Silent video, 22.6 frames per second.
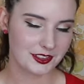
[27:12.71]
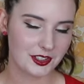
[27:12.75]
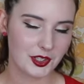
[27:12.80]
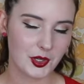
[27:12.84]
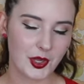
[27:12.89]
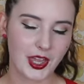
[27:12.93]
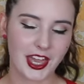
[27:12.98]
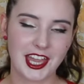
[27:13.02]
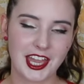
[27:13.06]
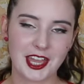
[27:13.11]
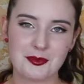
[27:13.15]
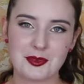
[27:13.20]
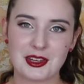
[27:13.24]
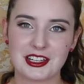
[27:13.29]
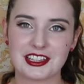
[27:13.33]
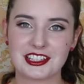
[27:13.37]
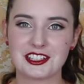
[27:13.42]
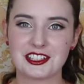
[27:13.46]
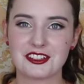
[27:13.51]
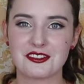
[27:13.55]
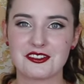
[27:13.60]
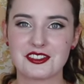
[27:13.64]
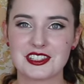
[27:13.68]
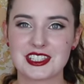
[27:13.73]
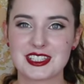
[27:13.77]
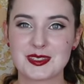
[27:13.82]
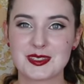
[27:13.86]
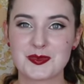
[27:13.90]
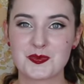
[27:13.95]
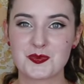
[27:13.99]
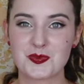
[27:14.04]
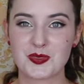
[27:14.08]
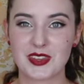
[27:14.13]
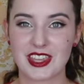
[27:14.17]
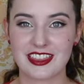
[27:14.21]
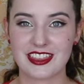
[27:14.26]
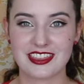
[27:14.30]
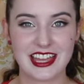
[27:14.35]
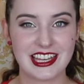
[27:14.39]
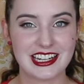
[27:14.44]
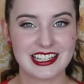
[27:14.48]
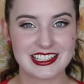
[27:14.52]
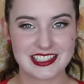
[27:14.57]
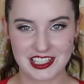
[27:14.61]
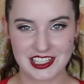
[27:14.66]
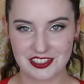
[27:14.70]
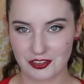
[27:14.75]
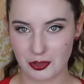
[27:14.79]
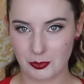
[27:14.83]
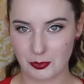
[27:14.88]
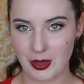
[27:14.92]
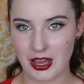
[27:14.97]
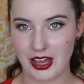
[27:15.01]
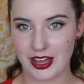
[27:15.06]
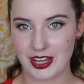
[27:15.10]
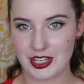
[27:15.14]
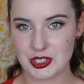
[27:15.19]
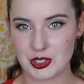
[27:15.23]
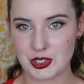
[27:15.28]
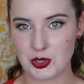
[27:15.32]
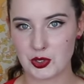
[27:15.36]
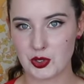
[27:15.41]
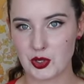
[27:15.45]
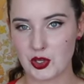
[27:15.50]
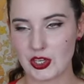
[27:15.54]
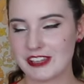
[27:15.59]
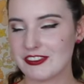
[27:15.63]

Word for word: Okay, my loves, that is it for part 2.